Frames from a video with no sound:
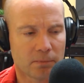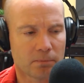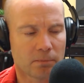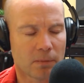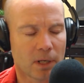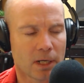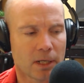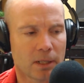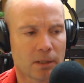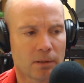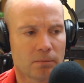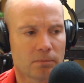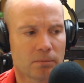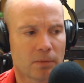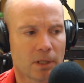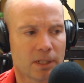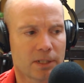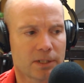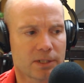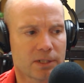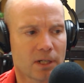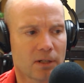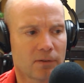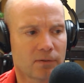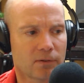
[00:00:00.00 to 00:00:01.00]
My
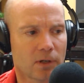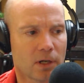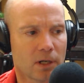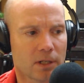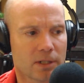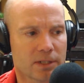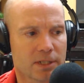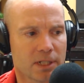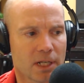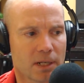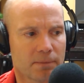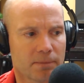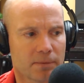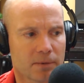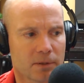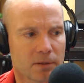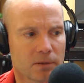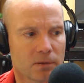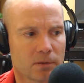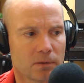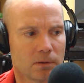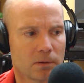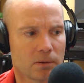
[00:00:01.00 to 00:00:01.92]
self-concept,